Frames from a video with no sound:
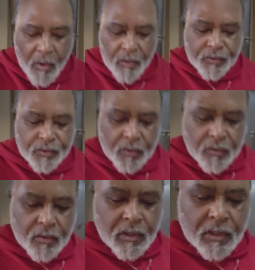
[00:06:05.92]

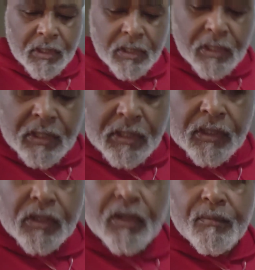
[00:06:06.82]
also
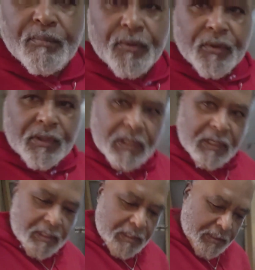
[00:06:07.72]
gonna put
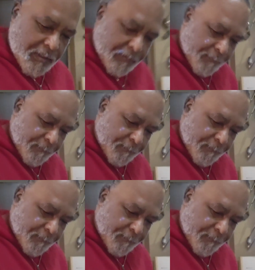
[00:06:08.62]
a